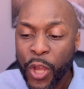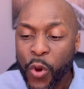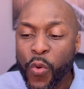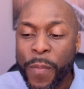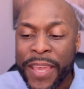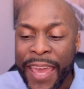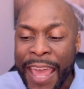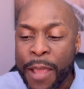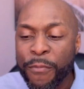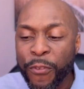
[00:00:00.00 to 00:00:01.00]
who
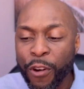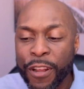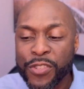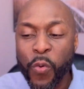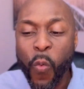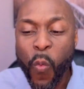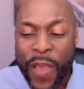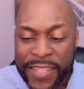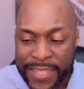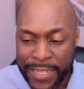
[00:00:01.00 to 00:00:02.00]
became for us
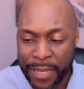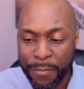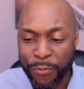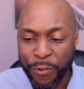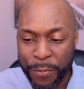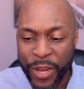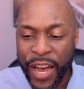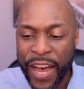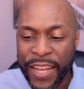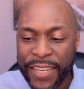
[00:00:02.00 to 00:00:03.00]
wisdom from
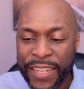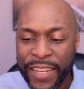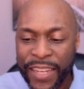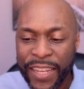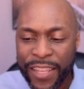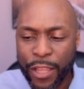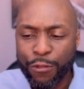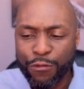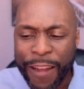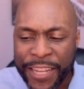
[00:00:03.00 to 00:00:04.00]
God, the
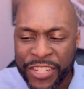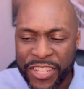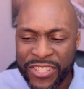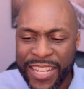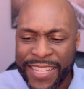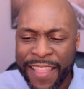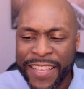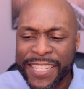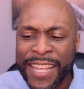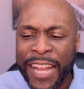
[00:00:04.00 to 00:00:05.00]
righteousness and
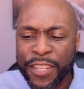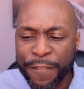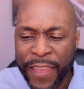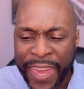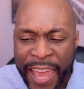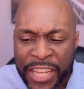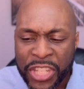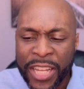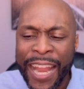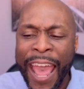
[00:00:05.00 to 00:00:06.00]
the
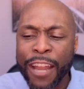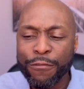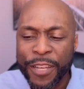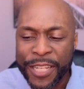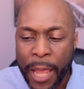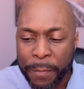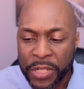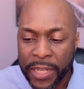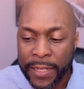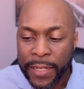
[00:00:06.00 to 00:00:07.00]
sanctification and
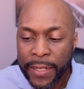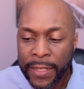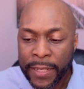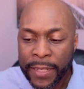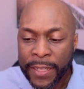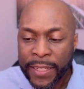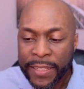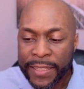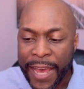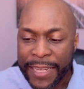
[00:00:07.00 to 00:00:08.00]
redemption,
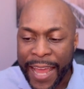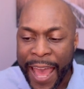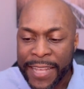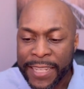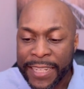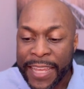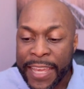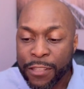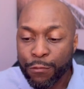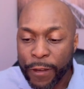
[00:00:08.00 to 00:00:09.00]
that as it
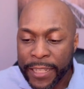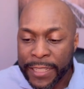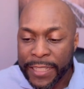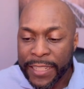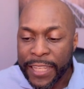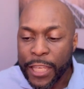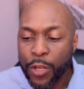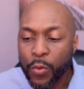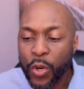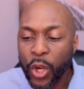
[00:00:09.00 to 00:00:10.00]
is written, he
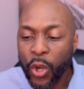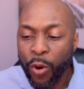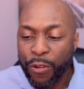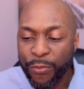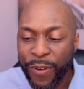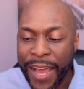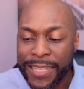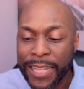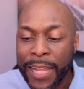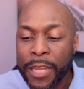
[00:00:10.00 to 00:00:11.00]
who
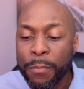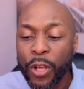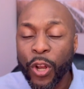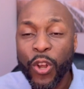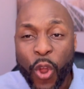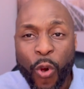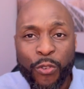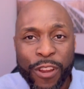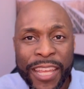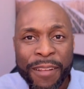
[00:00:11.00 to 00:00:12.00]
glorifies, let him
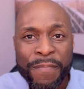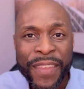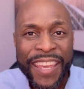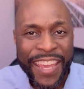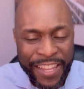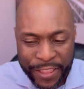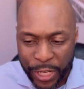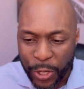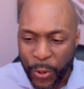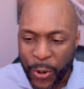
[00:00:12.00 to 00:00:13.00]
glory in the
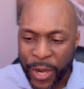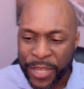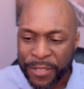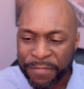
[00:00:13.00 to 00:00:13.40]
Lord.